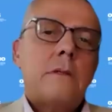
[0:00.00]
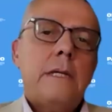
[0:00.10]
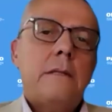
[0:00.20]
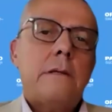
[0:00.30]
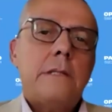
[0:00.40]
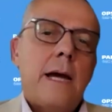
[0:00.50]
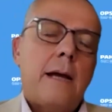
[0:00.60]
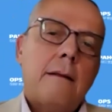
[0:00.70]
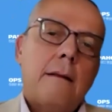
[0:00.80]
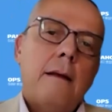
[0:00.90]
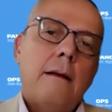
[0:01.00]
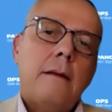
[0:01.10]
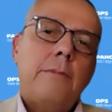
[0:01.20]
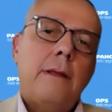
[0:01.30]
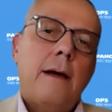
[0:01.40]
interject a little
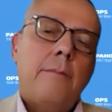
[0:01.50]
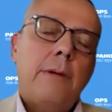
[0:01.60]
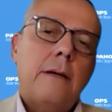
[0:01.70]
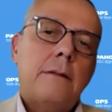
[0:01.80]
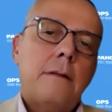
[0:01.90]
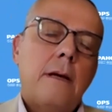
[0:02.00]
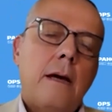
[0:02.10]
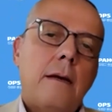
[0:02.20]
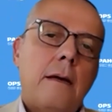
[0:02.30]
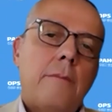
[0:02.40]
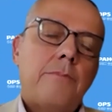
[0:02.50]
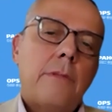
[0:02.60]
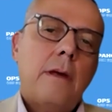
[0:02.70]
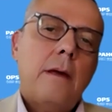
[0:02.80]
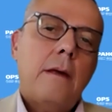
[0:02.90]
bit there, because
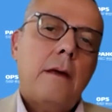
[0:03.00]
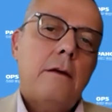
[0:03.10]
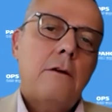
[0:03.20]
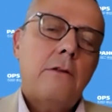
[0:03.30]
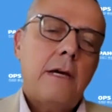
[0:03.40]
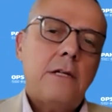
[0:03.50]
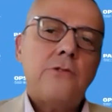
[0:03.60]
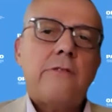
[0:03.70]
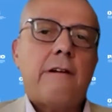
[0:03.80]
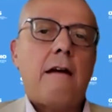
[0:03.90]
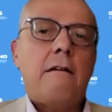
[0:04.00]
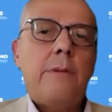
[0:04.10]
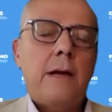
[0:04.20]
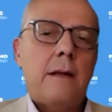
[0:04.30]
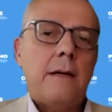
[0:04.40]
you know, the issue of the
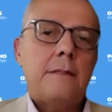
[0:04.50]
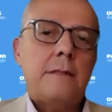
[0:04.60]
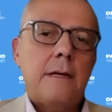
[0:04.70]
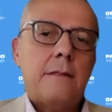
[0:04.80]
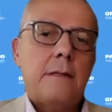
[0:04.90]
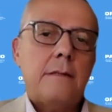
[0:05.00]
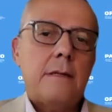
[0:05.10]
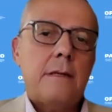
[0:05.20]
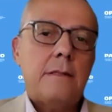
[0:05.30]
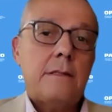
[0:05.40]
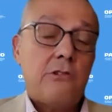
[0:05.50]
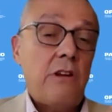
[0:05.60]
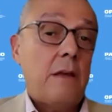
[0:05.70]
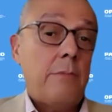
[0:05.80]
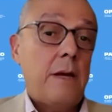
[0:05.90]
Caribbean is
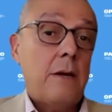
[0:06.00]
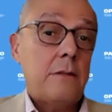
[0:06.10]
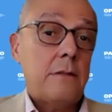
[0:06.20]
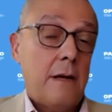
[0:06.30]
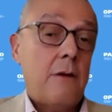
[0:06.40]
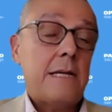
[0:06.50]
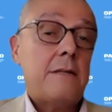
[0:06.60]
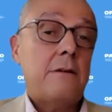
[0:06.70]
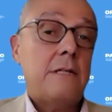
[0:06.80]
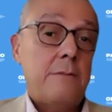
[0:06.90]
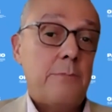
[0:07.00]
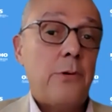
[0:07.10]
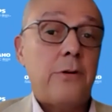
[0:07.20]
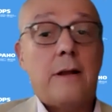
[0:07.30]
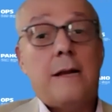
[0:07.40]
tricky, because the question is
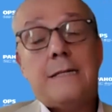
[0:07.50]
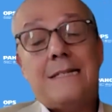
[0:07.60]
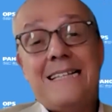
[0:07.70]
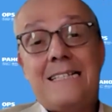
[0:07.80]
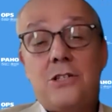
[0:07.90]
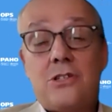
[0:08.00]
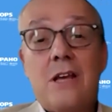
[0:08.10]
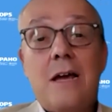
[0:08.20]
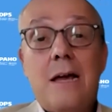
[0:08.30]
important. It's just